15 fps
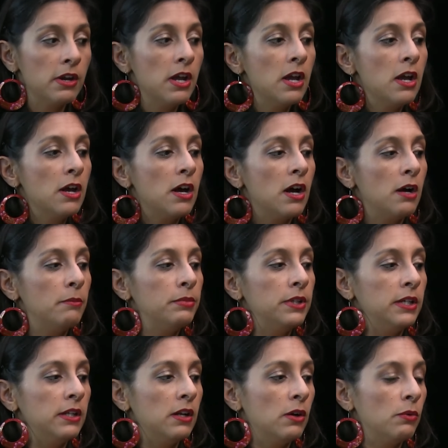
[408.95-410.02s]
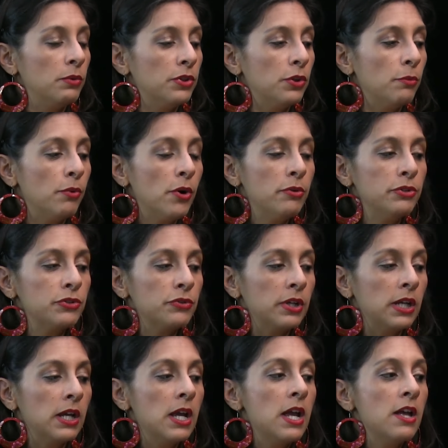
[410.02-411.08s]
Yeah. Uh, you know, with your
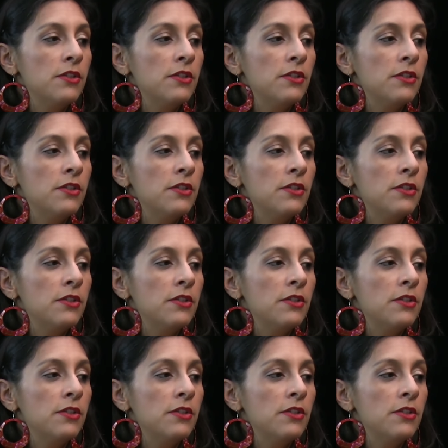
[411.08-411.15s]
poetry,